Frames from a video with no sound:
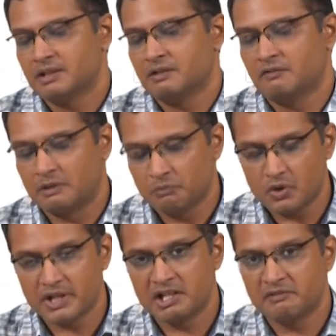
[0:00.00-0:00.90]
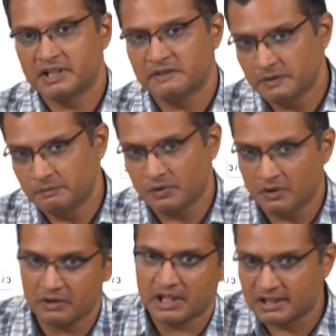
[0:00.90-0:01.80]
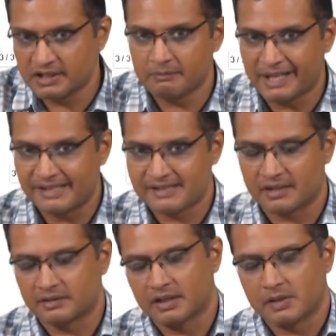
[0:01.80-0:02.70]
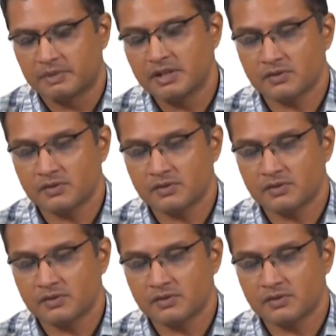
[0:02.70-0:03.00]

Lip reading: one more derivative will pull out another minus enthalpy.